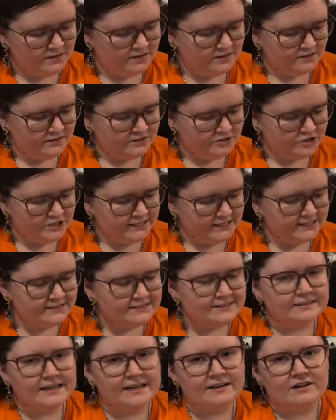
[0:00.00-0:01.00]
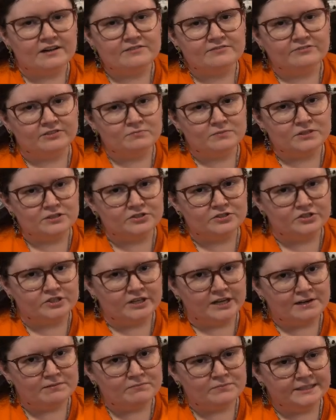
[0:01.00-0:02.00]
she gets laid off from her
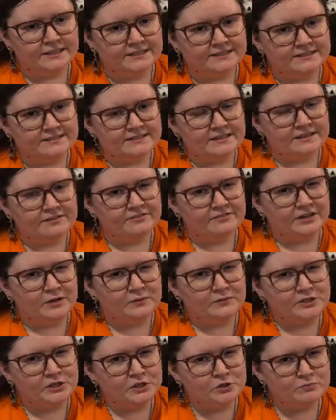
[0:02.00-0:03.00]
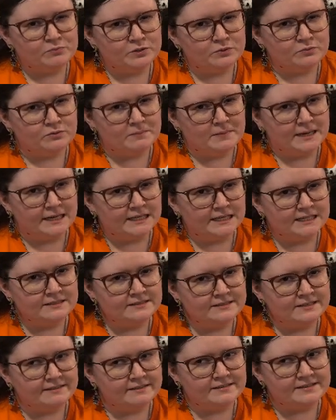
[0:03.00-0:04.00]
job because they found human
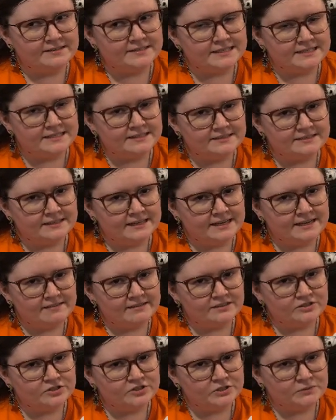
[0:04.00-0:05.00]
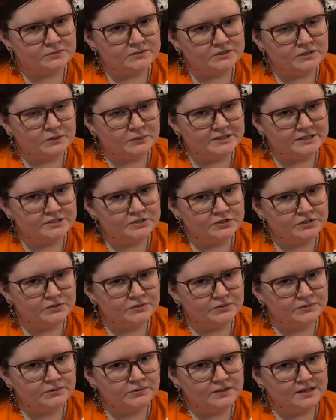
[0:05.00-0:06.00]
remains at the dig site that she was going
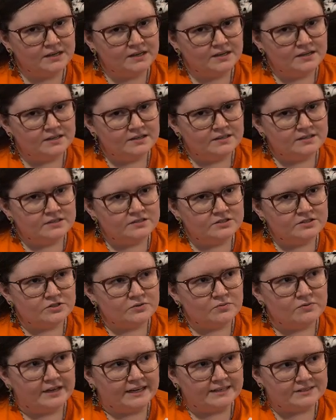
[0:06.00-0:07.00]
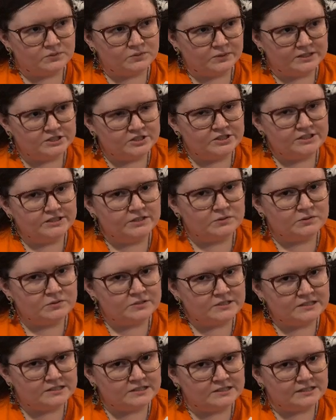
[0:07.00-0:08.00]
to. So that's why she goes
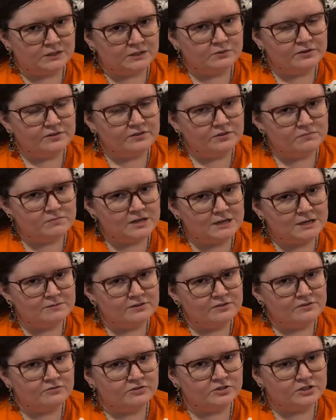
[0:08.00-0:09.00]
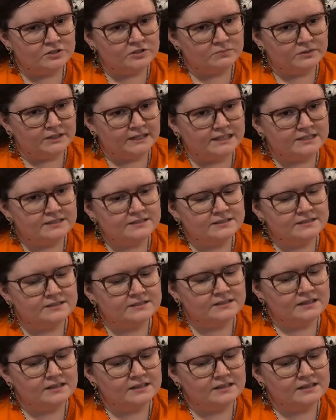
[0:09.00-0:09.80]
to stay with her mom in the first place.